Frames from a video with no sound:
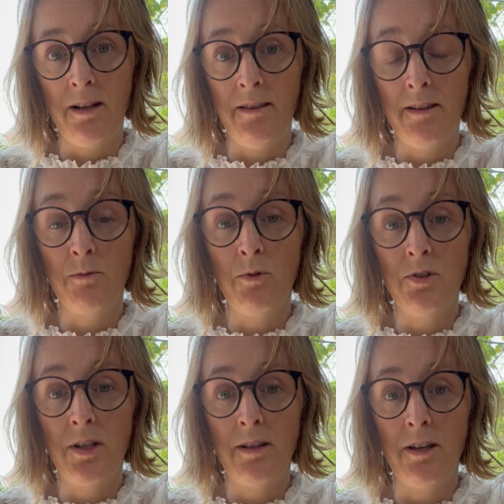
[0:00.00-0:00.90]
and this
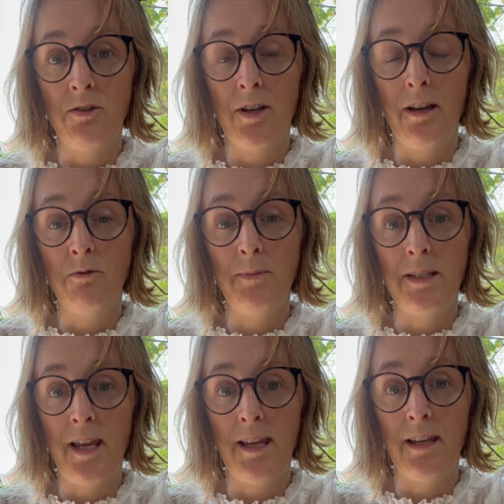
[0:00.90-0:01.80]
water that your child will be
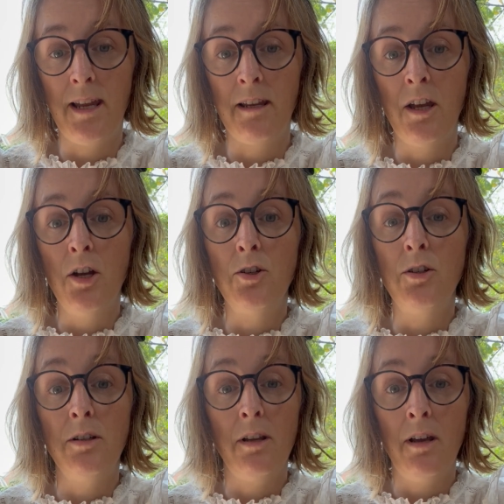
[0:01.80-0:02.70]
taking
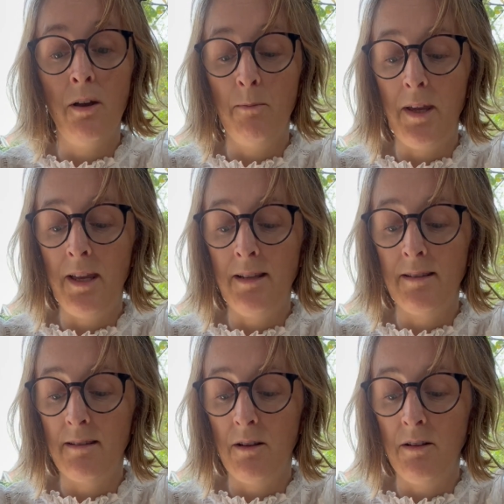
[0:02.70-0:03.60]

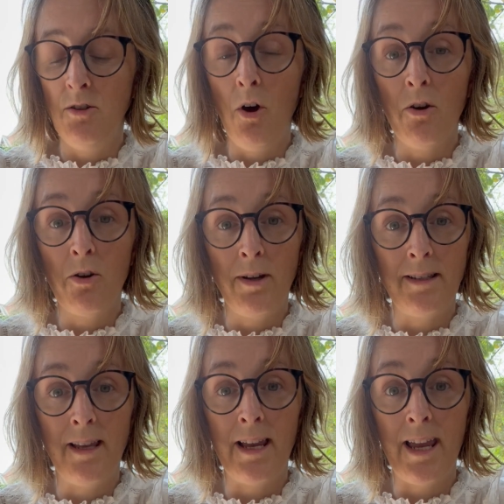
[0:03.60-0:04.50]
is not going
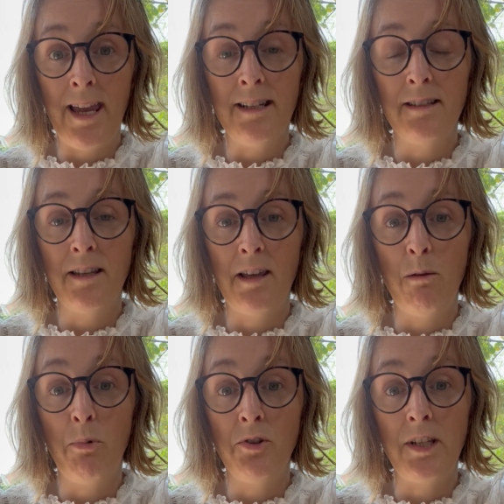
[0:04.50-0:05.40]
to get into their
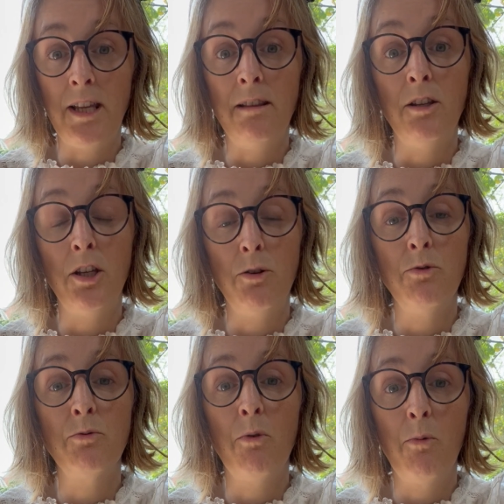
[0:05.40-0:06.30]
body in the
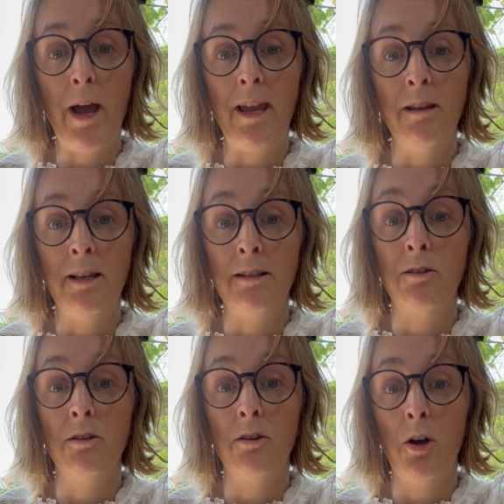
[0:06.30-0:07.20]
usual way, it's
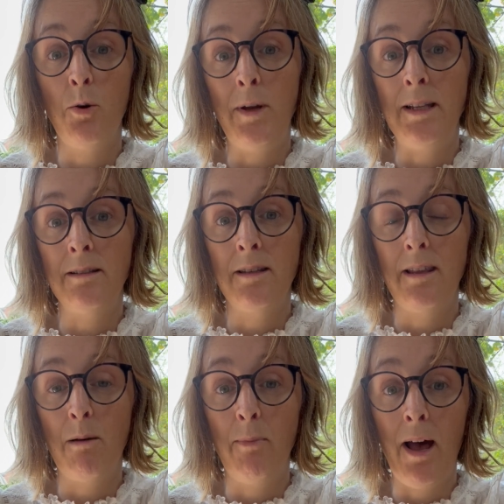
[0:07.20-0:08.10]
going to go into
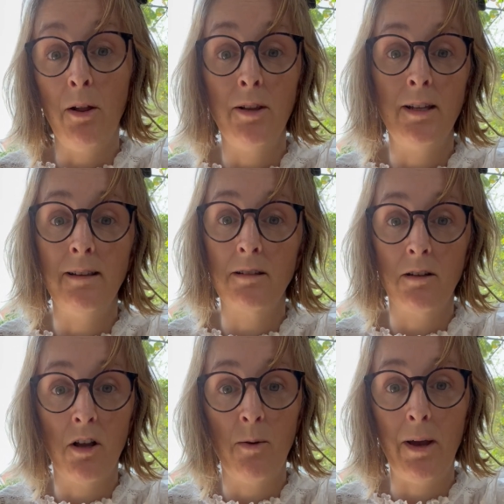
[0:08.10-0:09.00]
their bowel and it's
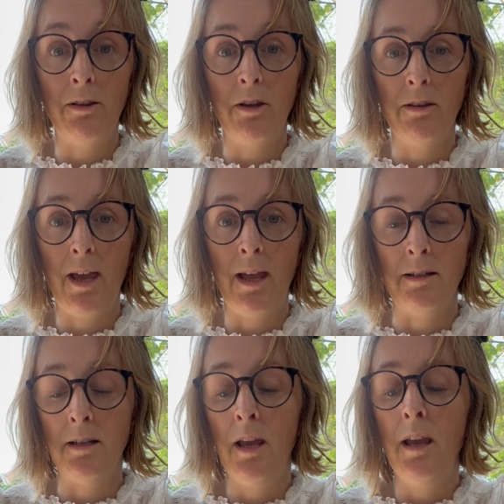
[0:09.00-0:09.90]
going to come out the other
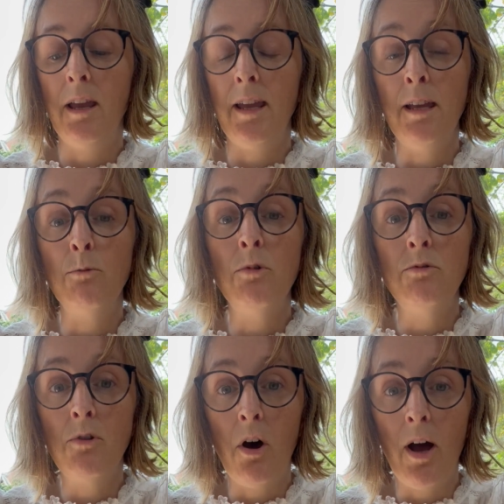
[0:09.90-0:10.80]
end, it will
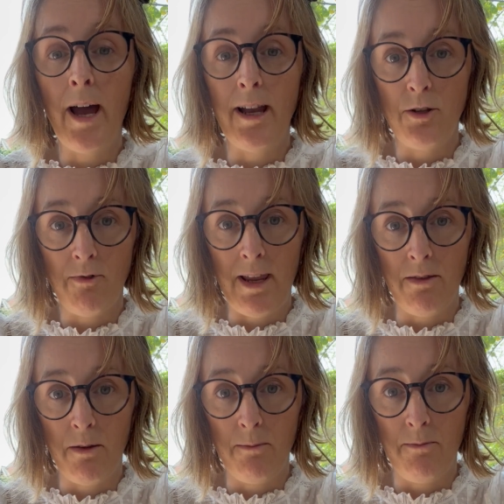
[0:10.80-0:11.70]
not
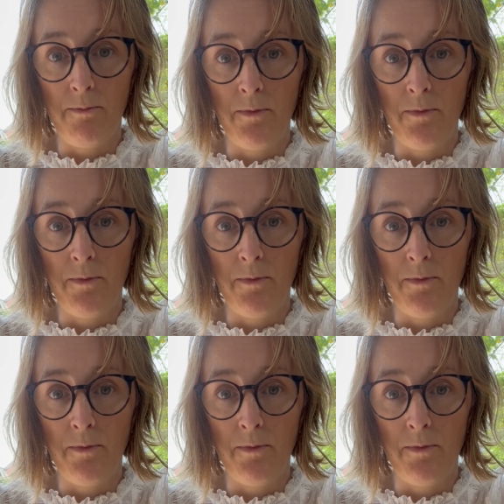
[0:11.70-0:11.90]
hydrate them.